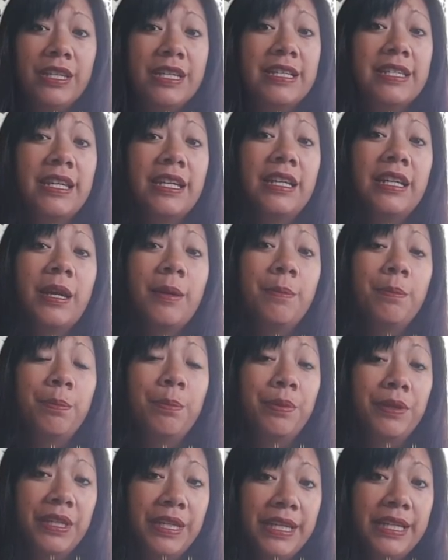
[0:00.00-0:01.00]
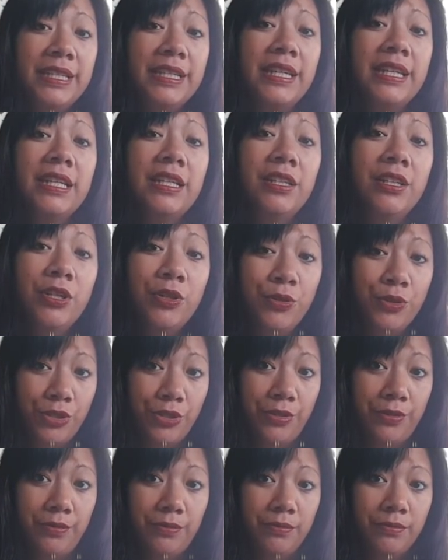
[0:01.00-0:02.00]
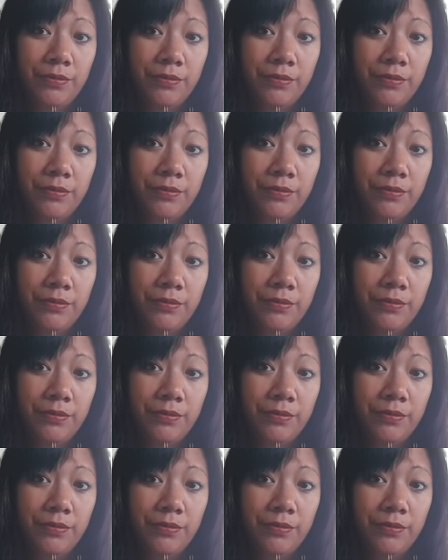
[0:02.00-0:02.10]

is a complete illusion.